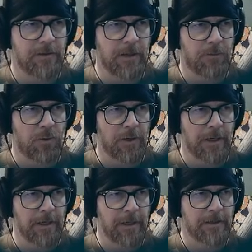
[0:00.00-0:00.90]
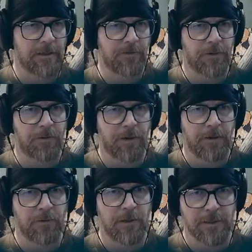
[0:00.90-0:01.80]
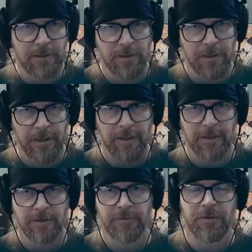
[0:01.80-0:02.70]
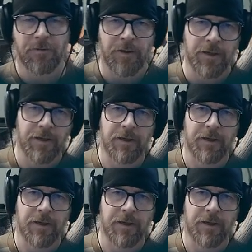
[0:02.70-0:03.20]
port 8873. We're listening on 8873.